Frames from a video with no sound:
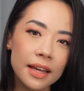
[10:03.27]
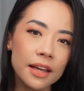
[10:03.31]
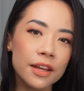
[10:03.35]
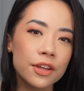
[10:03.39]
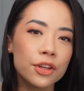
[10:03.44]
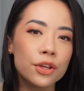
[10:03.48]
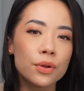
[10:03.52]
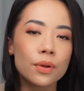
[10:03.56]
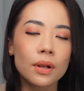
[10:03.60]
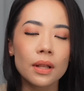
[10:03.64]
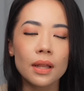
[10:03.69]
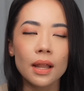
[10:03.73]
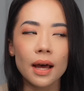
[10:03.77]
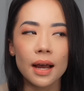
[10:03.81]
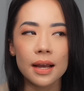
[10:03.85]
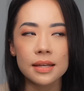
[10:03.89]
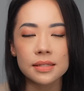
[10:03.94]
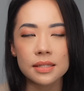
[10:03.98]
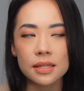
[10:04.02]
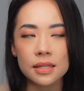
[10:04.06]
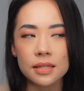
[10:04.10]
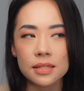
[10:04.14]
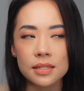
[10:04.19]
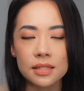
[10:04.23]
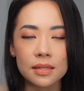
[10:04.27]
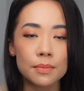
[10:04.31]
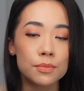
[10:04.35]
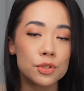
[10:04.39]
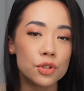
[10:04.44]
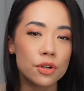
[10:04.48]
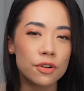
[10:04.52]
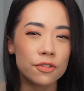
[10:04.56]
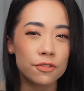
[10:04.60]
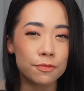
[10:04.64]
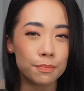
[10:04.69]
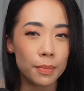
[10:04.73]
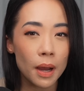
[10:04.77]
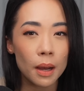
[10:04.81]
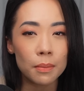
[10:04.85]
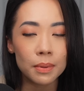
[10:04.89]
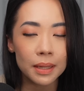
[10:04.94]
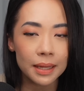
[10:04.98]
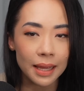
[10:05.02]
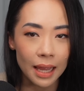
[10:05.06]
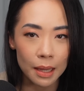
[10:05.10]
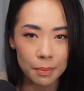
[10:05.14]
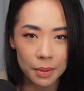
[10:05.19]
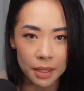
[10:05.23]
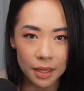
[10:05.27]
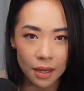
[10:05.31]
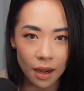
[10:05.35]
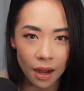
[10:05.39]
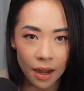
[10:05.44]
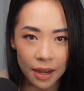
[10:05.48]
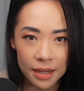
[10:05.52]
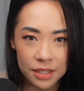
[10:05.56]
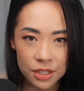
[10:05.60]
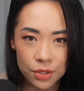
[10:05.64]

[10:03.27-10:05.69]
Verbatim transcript: it utilizes some sort of public API